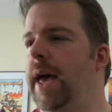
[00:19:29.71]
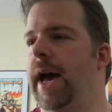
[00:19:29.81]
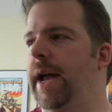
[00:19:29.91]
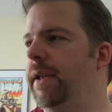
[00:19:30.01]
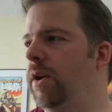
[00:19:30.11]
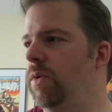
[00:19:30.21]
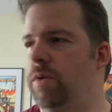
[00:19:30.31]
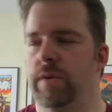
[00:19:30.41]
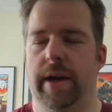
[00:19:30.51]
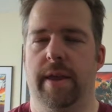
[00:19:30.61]
and it'll
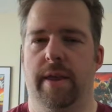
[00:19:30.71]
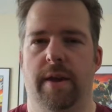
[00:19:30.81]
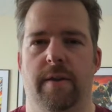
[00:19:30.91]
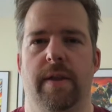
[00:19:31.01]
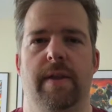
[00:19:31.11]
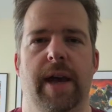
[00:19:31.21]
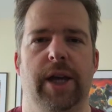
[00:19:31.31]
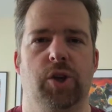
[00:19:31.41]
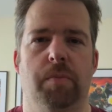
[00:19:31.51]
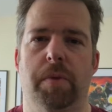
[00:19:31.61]
go nice just in the
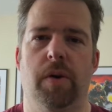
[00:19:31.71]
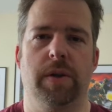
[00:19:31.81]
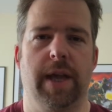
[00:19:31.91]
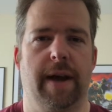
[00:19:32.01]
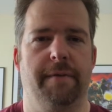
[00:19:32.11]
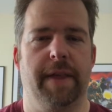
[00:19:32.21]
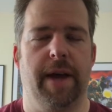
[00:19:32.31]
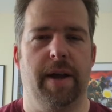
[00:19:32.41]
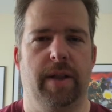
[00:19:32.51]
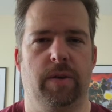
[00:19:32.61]
actual box to have
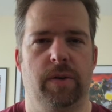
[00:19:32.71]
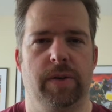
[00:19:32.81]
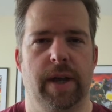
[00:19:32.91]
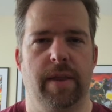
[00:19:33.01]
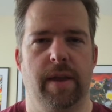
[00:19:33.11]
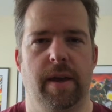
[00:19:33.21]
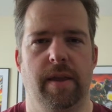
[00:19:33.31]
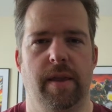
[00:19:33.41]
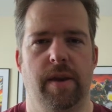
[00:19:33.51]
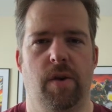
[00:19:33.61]
that alongside
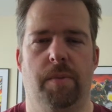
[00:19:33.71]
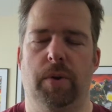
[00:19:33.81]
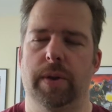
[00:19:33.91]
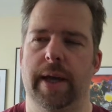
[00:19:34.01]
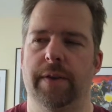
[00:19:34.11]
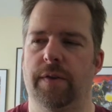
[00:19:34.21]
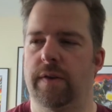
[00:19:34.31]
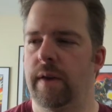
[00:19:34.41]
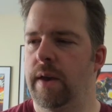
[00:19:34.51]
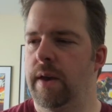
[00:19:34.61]
the normal discs.